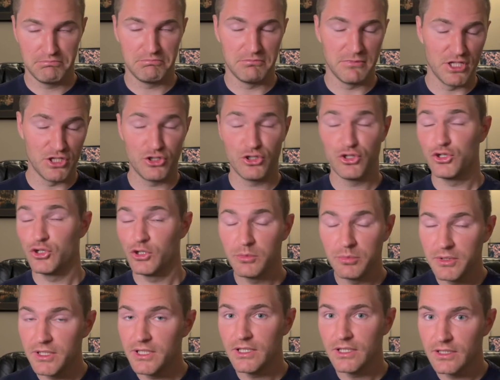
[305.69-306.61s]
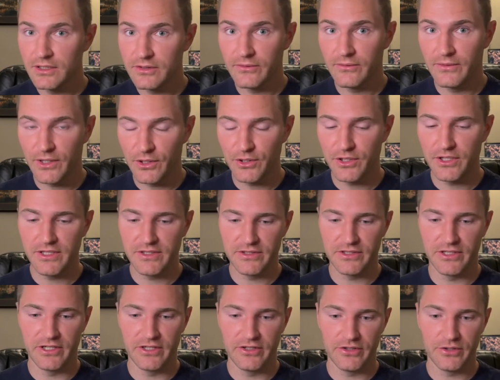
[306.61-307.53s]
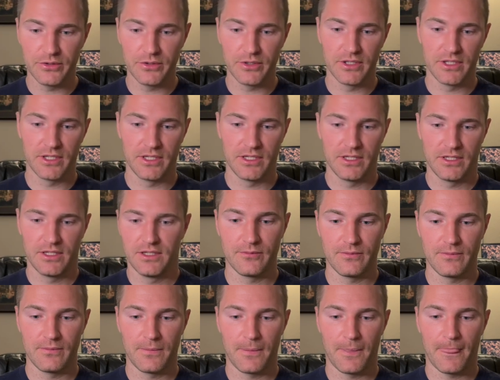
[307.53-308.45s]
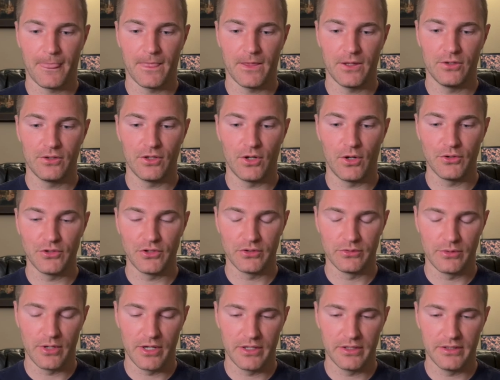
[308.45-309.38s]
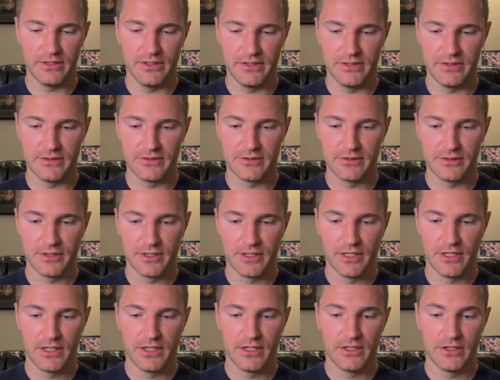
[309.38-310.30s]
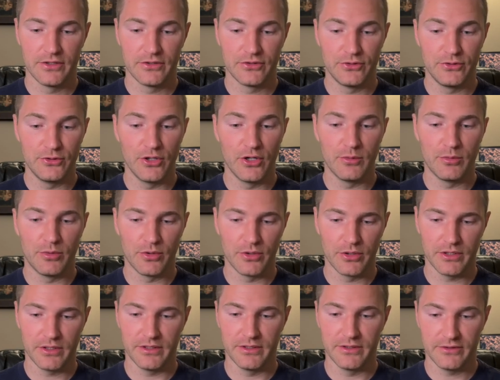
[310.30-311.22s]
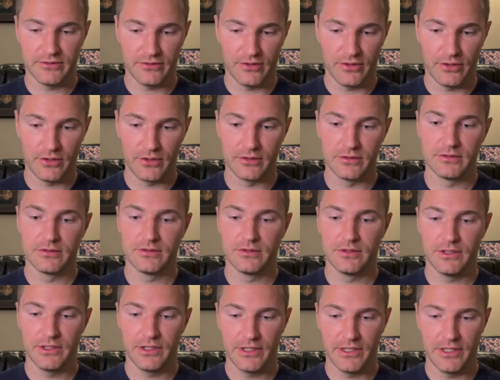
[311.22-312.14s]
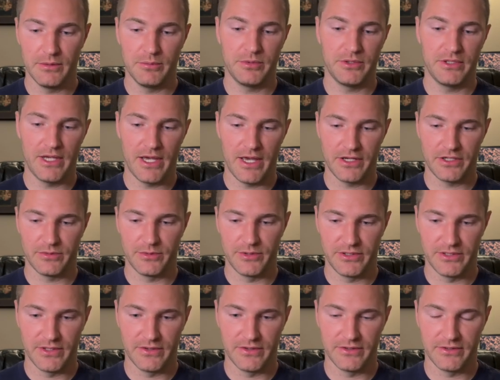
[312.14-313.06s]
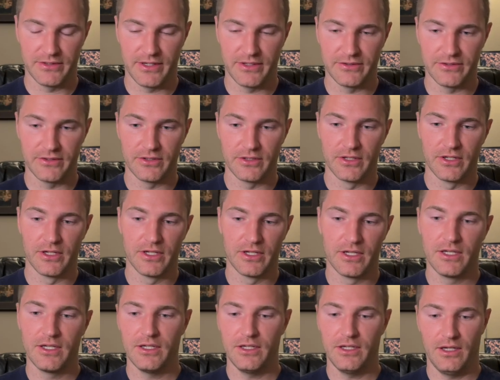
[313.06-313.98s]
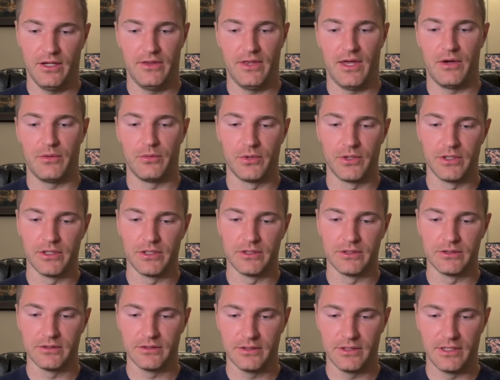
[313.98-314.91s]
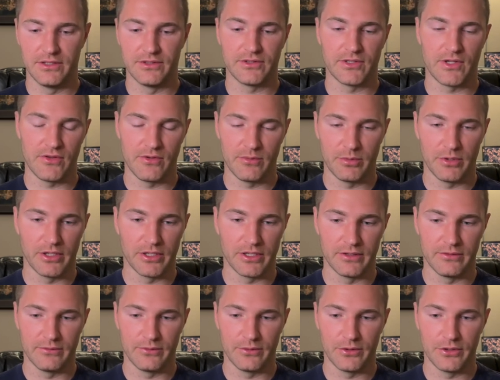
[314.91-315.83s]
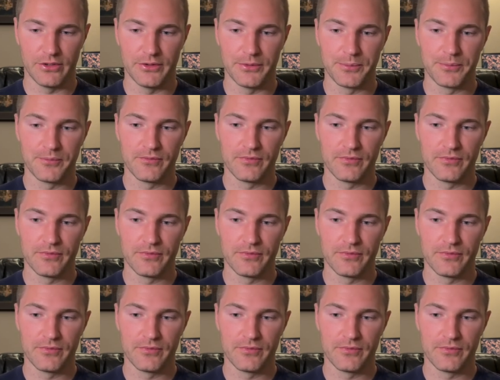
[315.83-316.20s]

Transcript: It should be very easy to do. All you'll run is sudo port install gimp-resynthesizer, and that will install the plugin for you.